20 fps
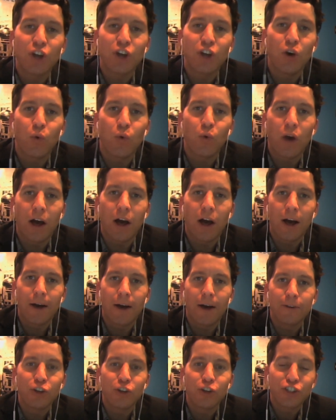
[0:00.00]
as though
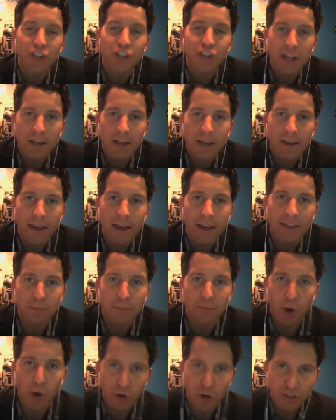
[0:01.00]
you're sitting
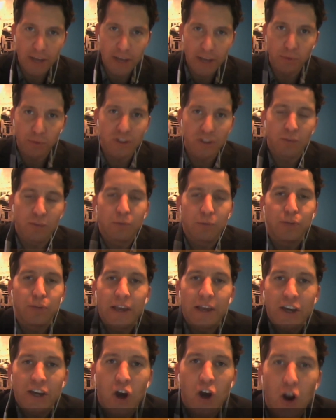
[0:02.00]
at the poker table with someone
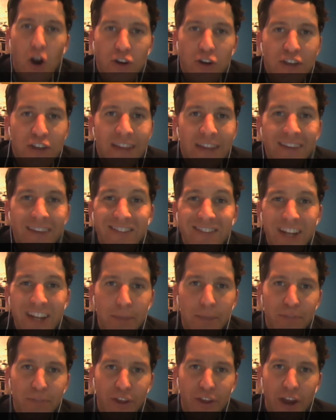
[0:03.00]
playing cards and they've
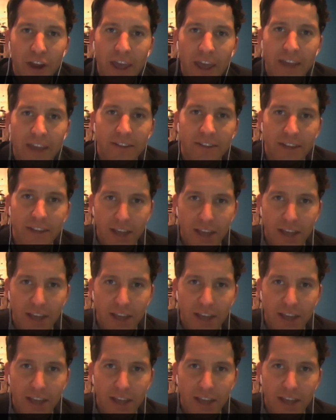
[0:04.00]
tipped their hand.